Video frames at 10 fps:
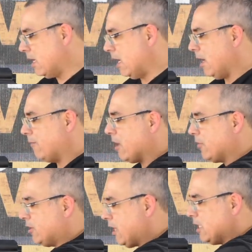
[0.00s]
I've got
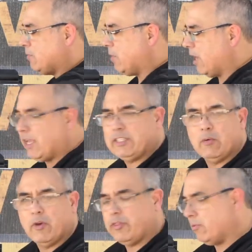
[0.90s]
the JSB
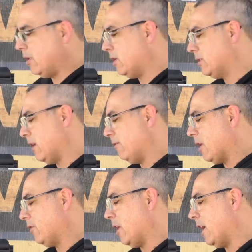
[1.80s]
18.13s. I've
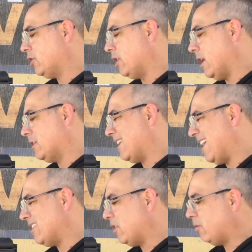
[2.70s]
got the H&Ns
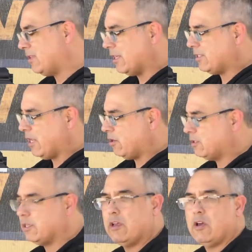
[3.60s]
and the new dead
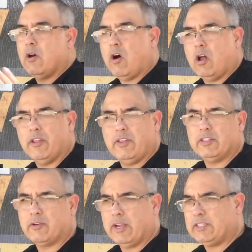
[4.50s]
centers. All of
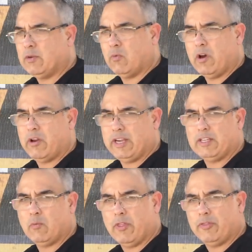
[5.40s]
these are 18.1
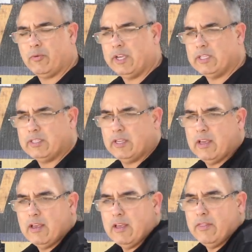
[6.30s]
or 18.13s.
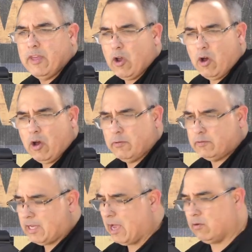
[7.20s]
They all
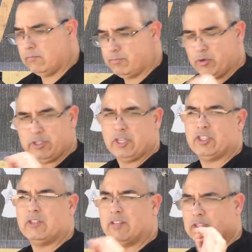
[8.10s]
tout
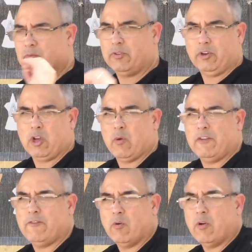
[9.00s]
precision. That's what they're
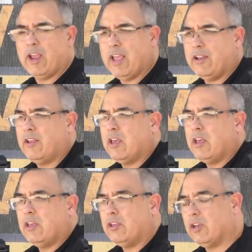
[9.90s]
going for. And
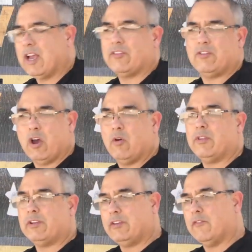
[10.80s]
you guys know
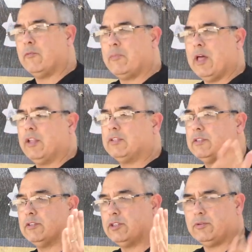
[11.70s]
that different
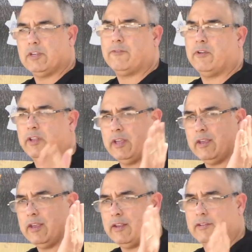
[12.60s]
pellets shoot differently
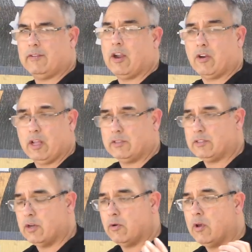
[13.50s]
in air guns.
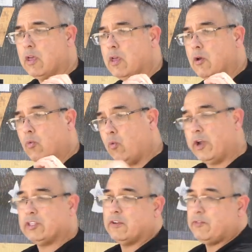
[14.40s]
So
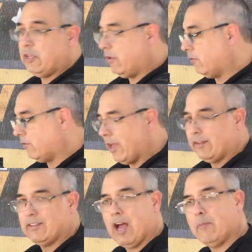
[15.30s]
which of these
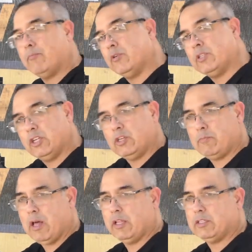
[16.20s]
like top precision
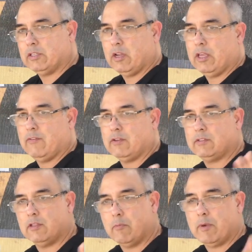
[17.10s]
pellets is going to give
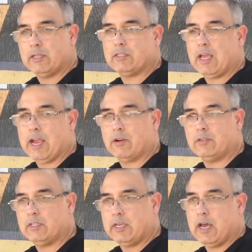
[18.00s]
us the best
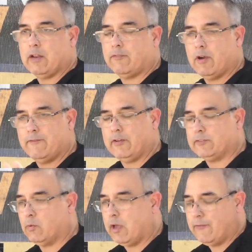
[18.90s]
accuracy out of our
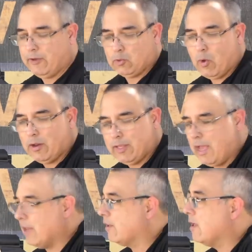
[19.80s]
FX
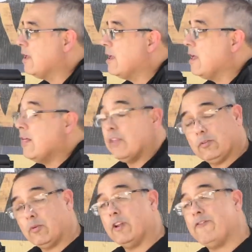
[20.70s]
Wildcat? That's
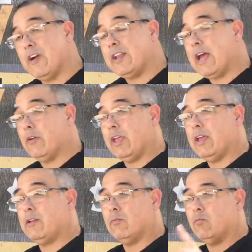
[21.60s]
what we're going to find out.
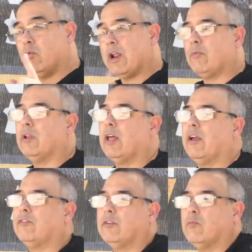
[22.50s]
And what I
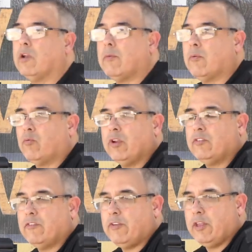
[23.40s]
realized in one of my
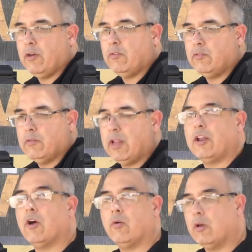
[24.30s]
recent videos, and I
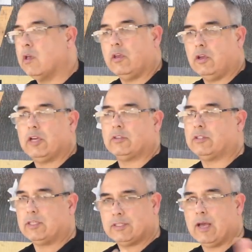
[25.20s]
know you guys would
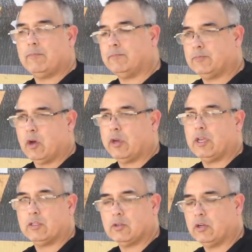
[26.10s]
say, stop
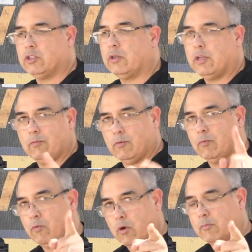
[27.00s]
talking and start shooting.
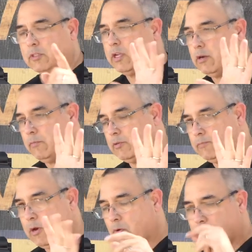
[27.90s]
We're almost there.
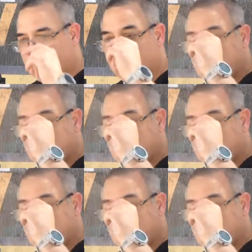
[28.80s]
Just bear with me.